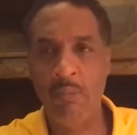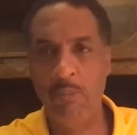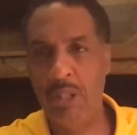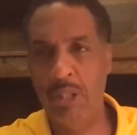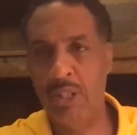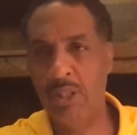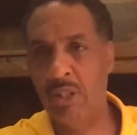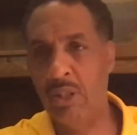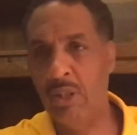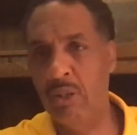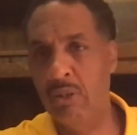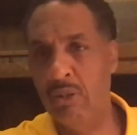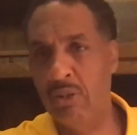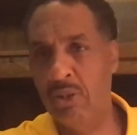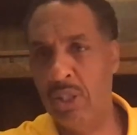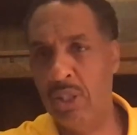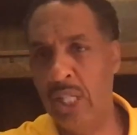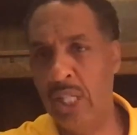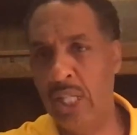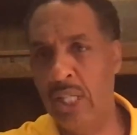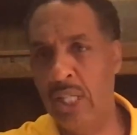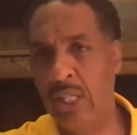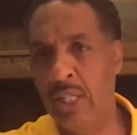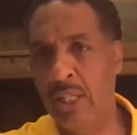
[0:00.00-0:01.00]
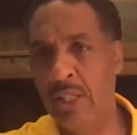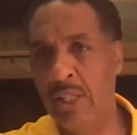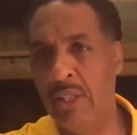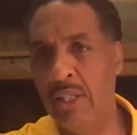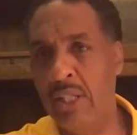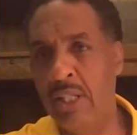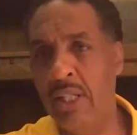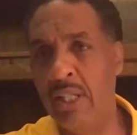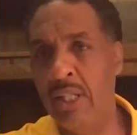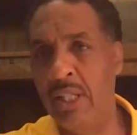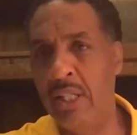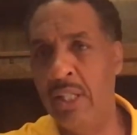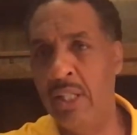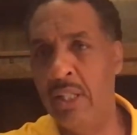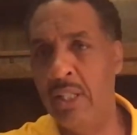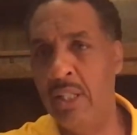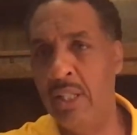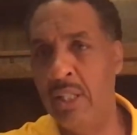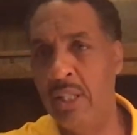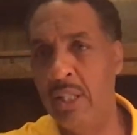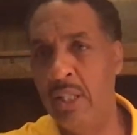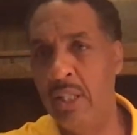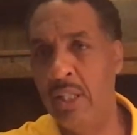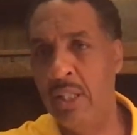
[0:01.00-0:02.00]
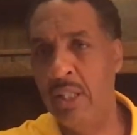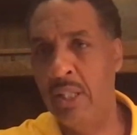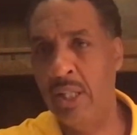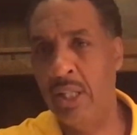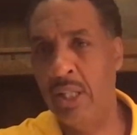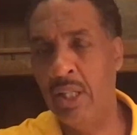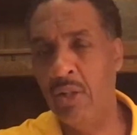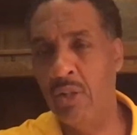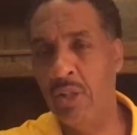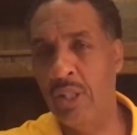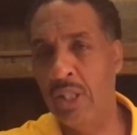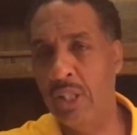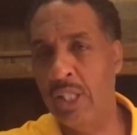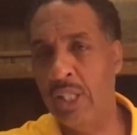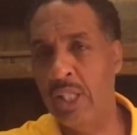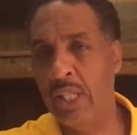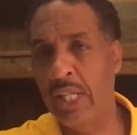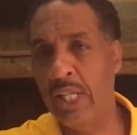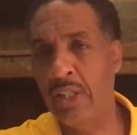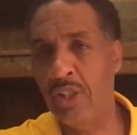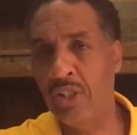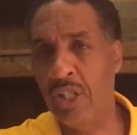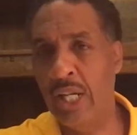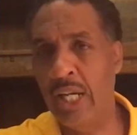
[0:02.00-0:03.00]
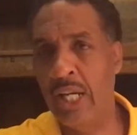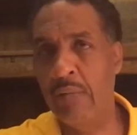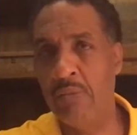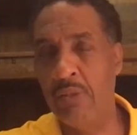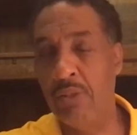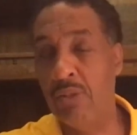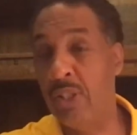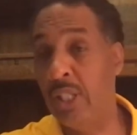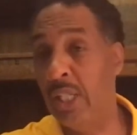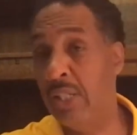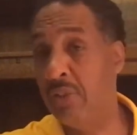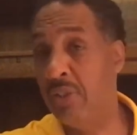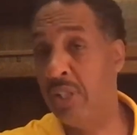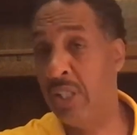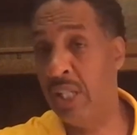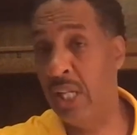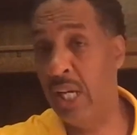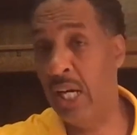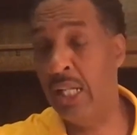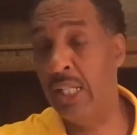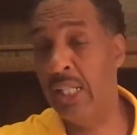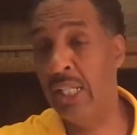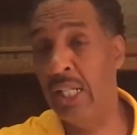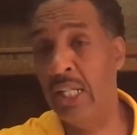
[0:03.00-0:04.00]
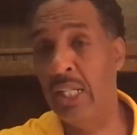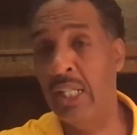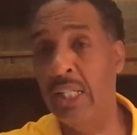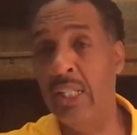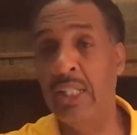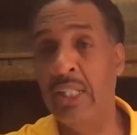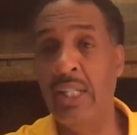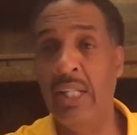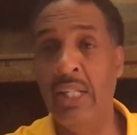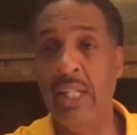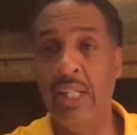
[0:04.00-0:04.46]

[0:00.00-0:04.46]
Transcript: But those say the, you know, in the King James, it says the Godhead.